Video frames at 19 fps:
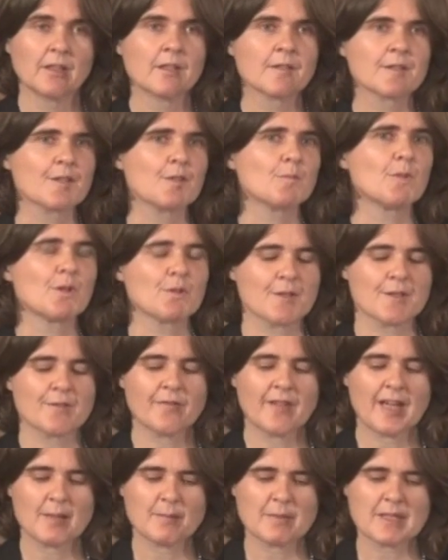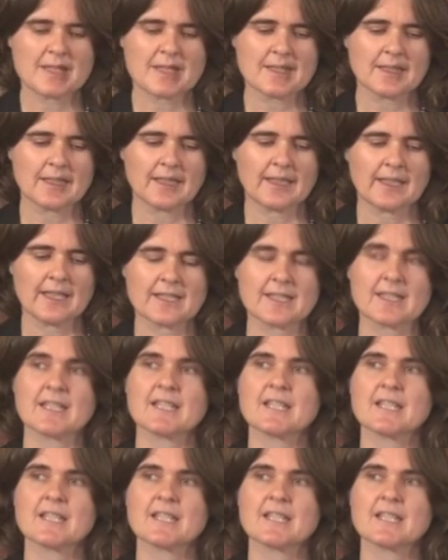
So most famously as the